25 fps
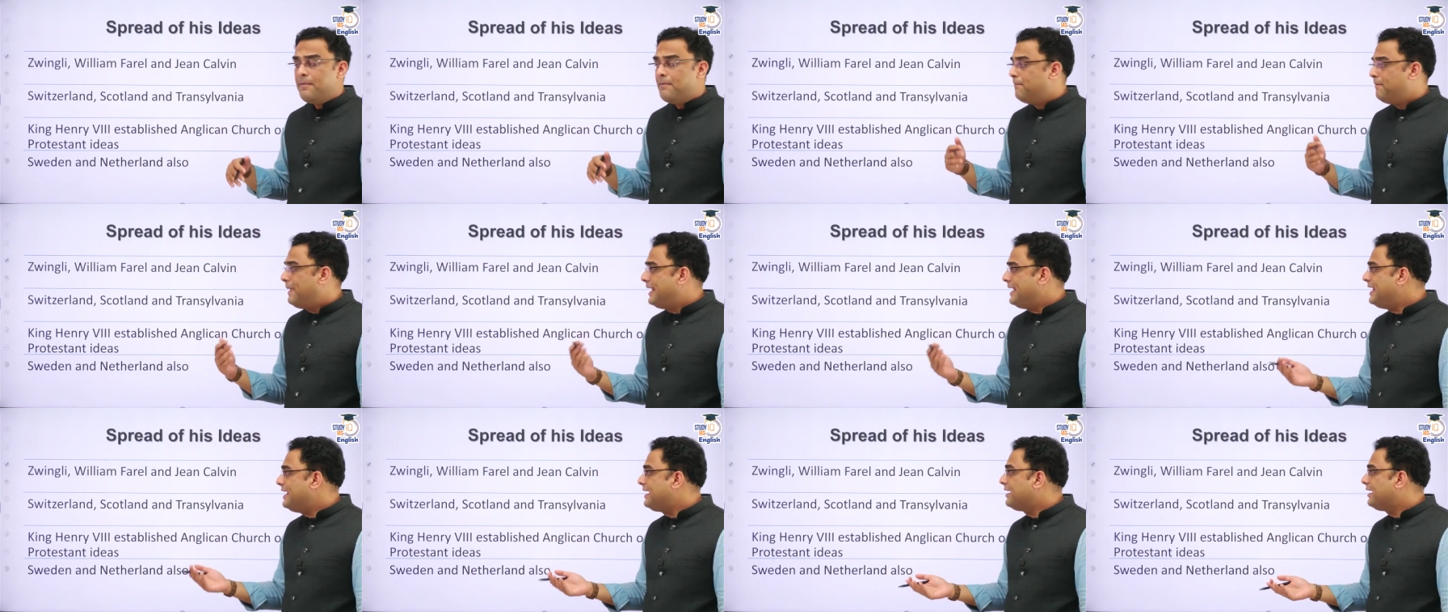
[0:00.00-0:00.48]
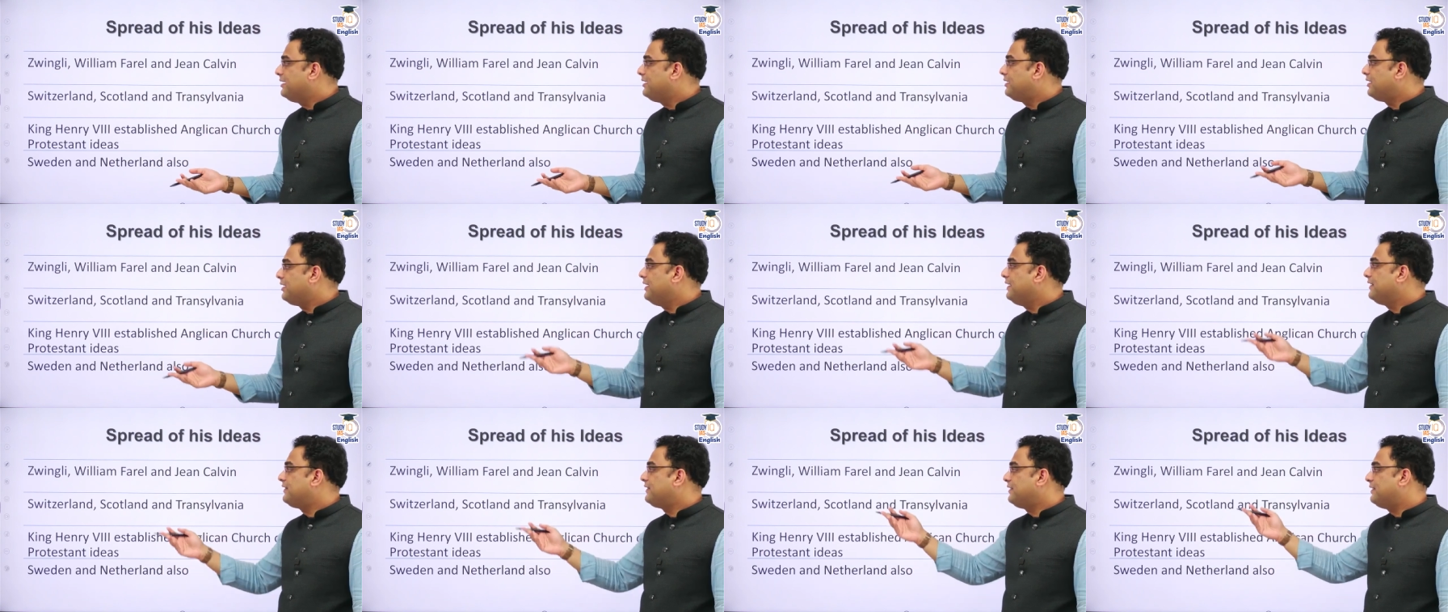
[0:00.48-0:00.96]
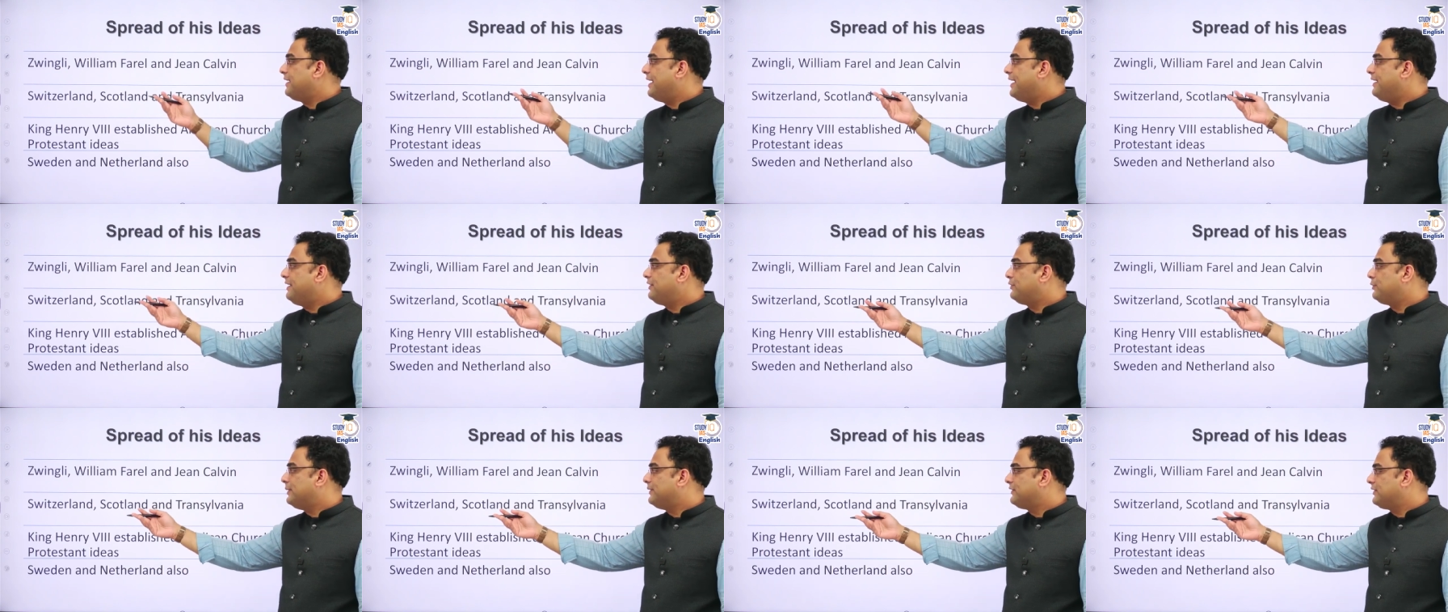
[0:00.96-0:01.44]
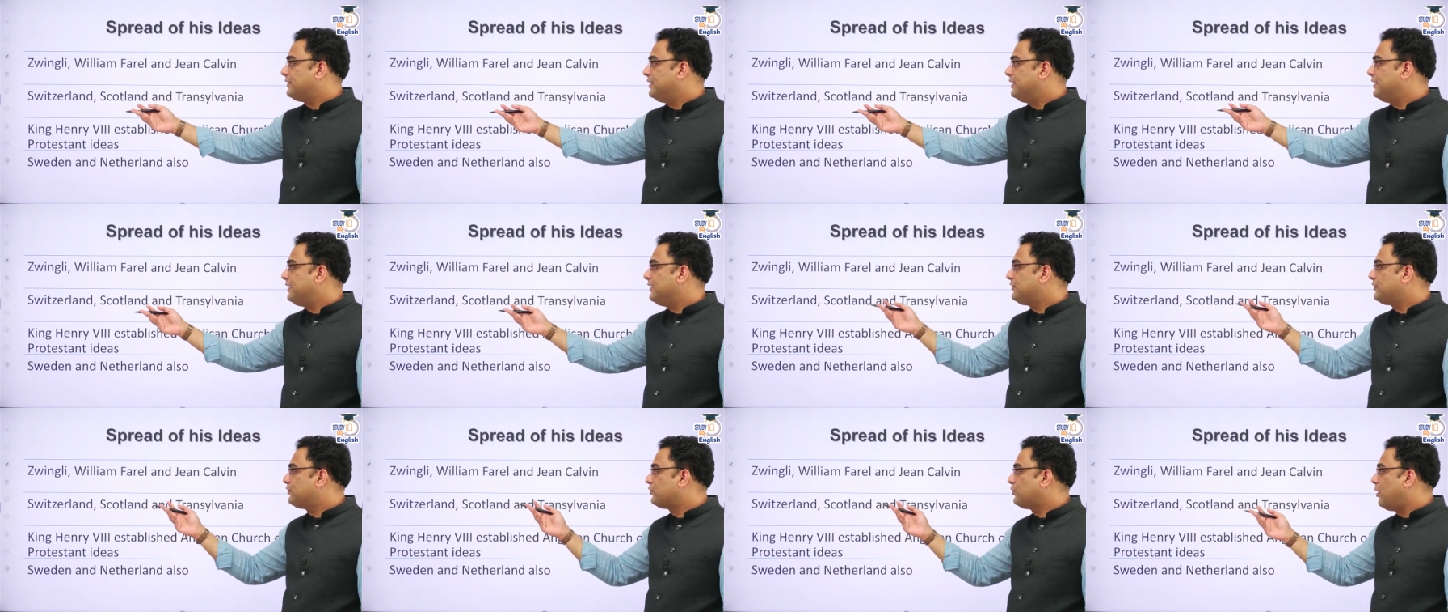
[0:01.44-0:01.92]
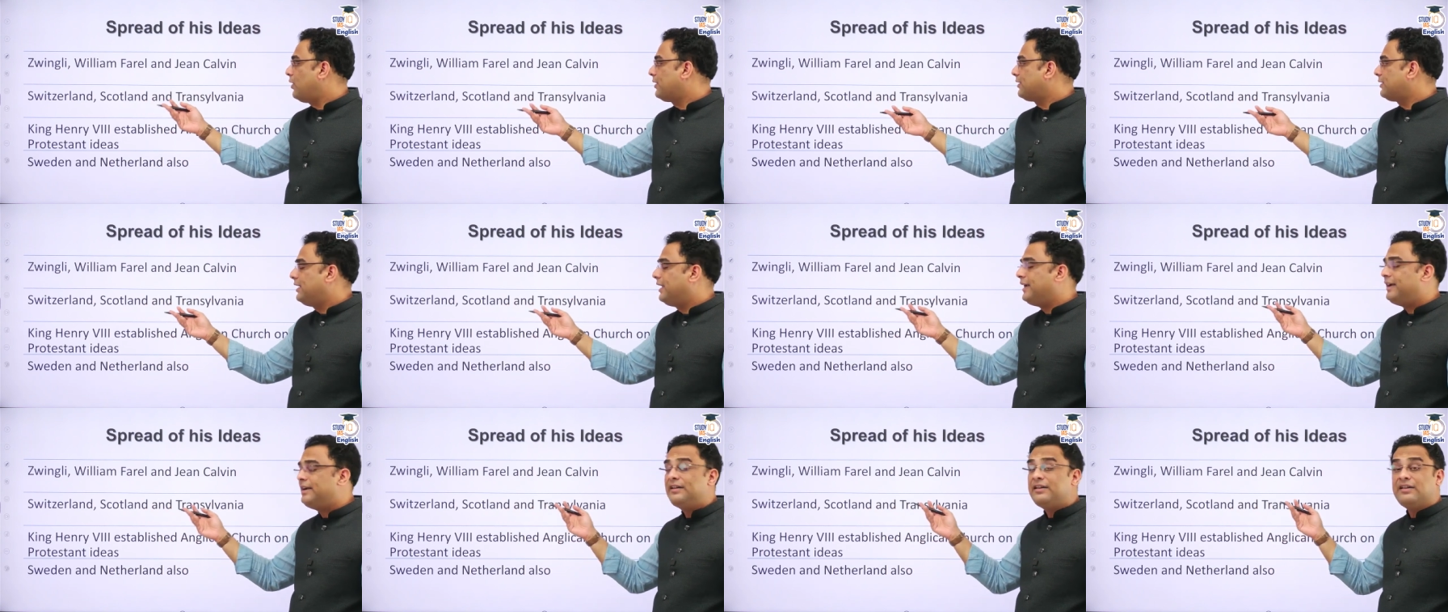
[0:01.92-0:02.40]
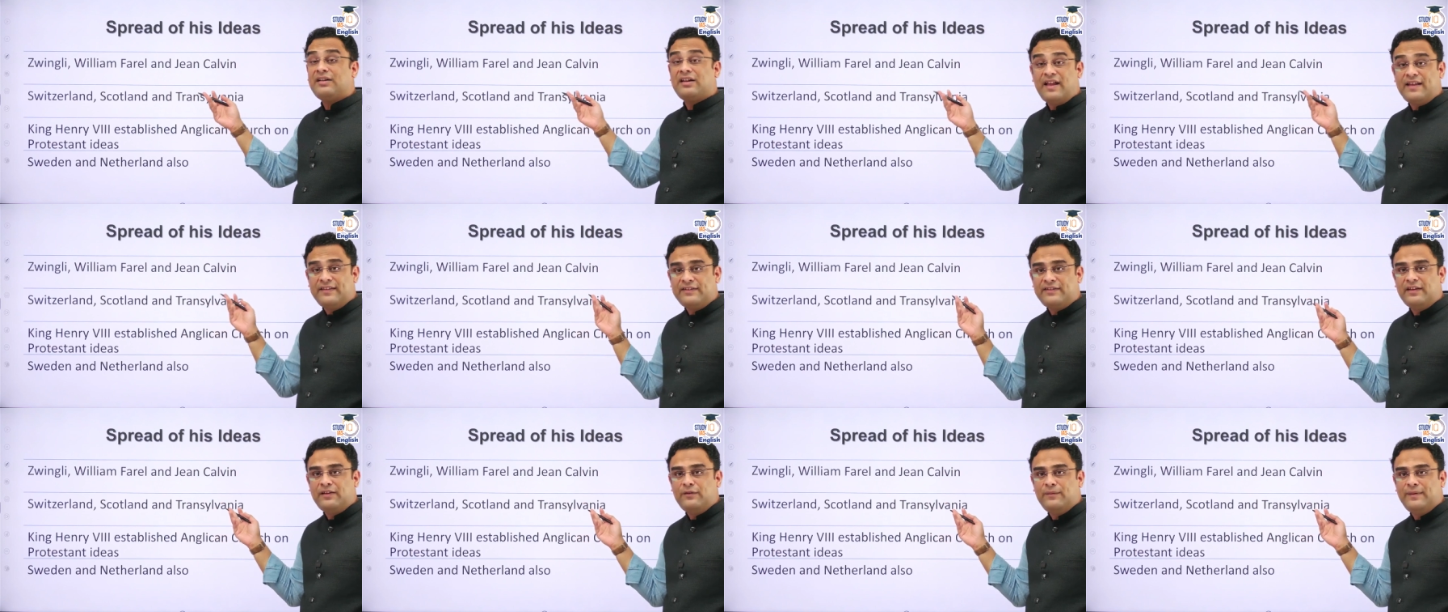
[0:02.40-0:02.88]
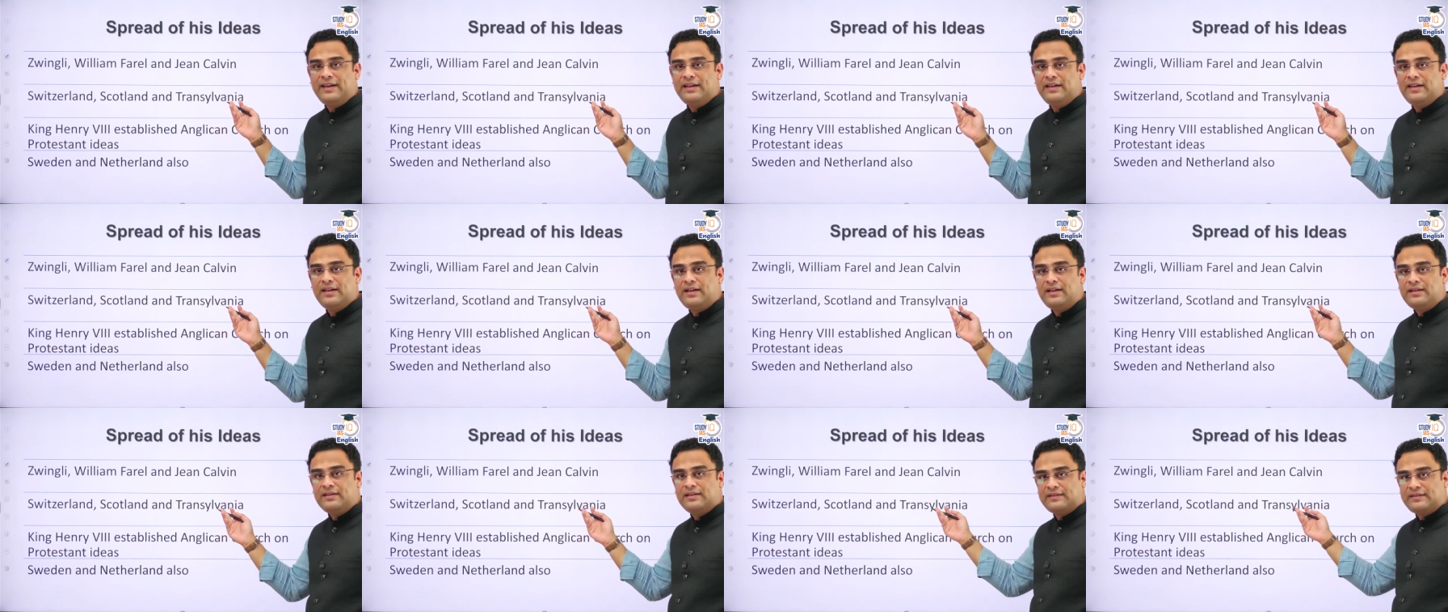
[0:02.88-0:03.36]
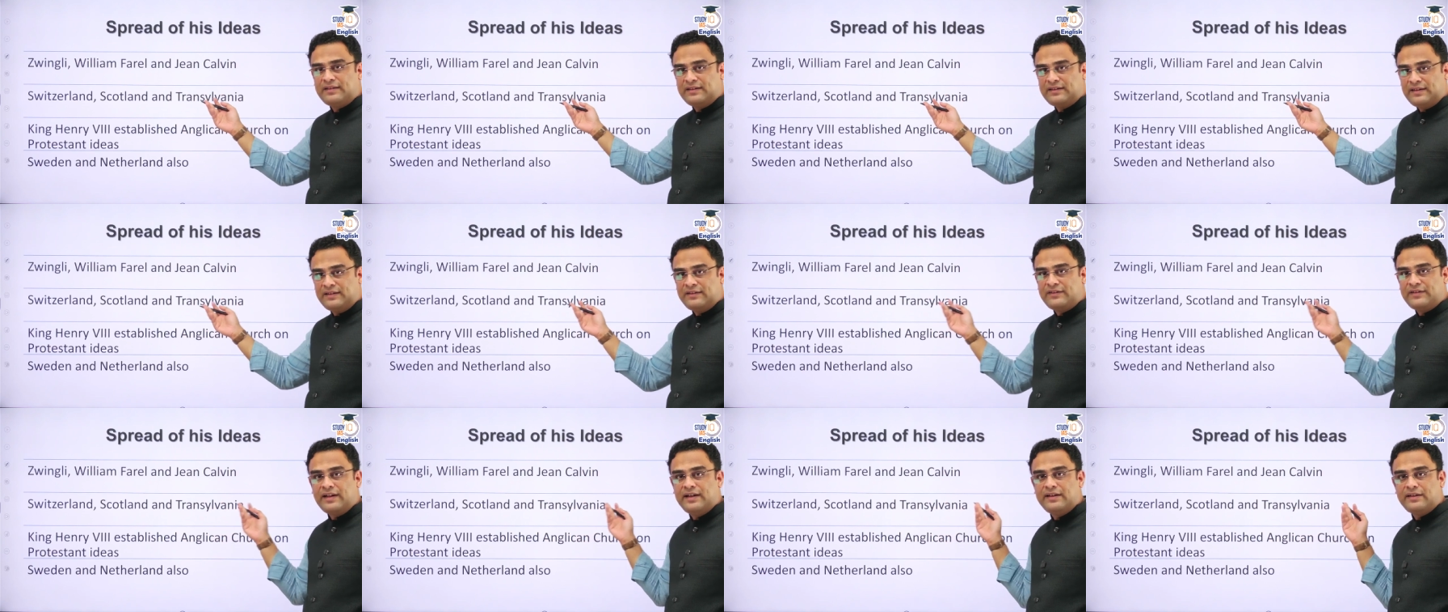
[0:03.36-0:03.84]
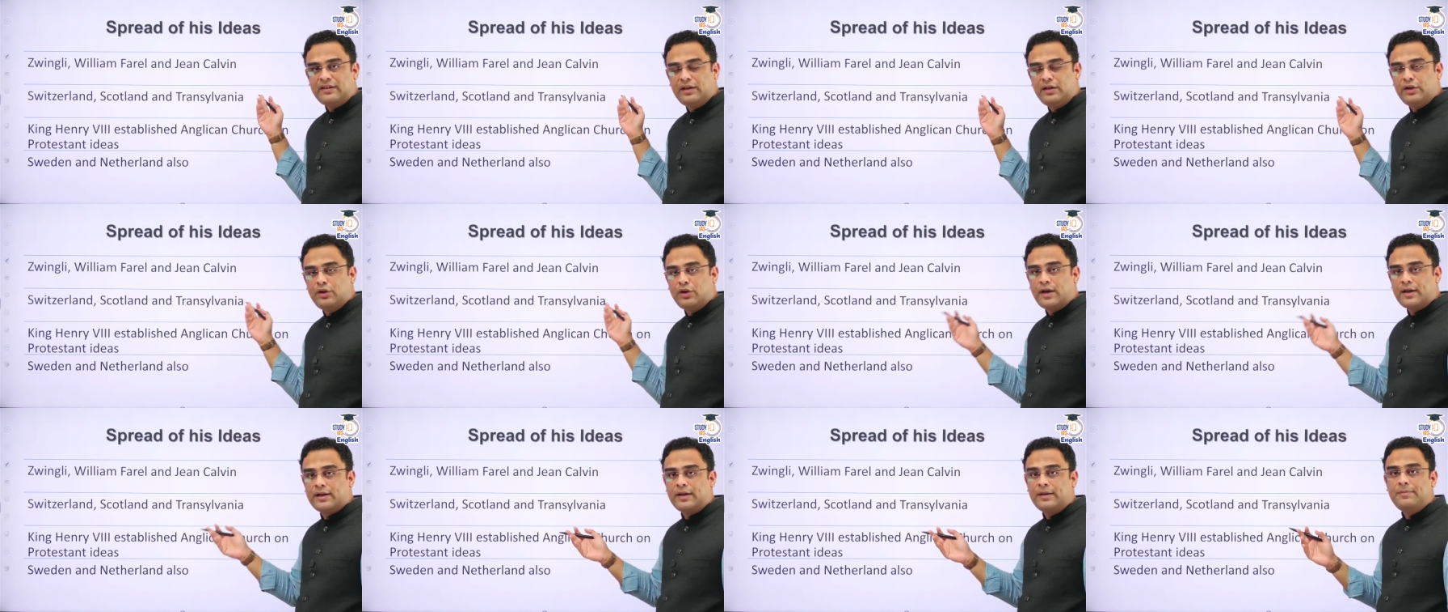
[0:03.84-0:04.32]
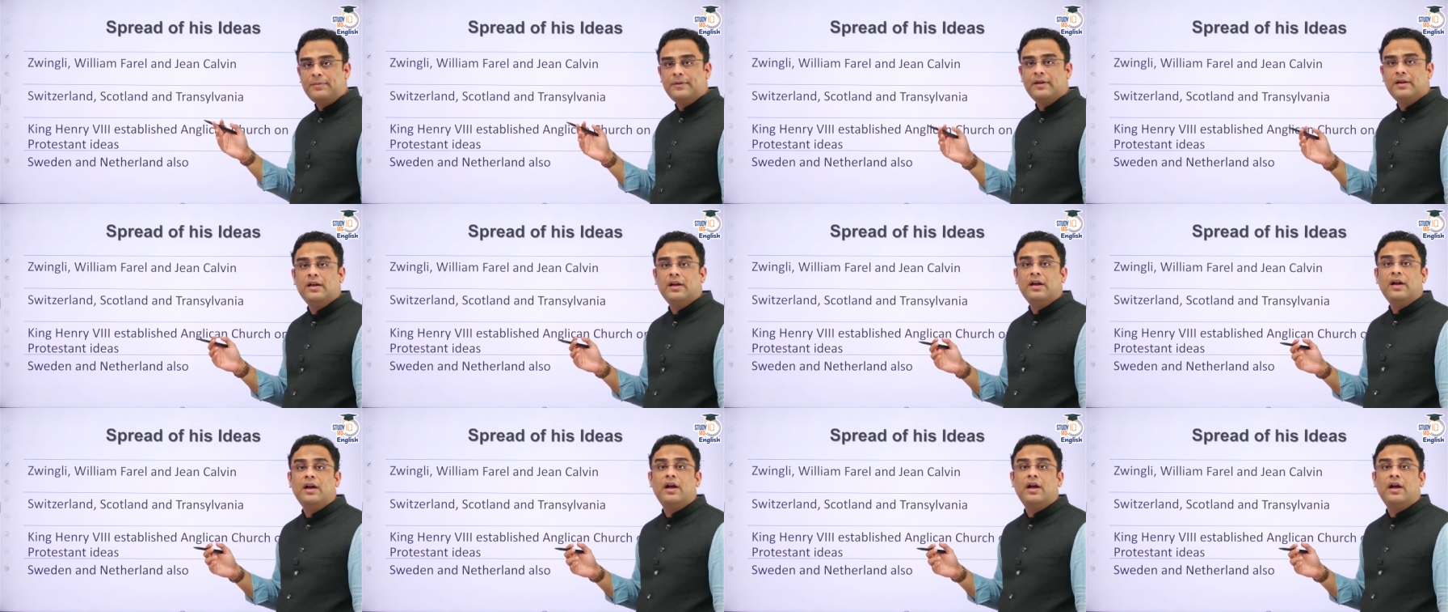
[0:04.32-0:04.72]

Many countries like Switzerland, Scotland, Transylvania, this is in Central Europe,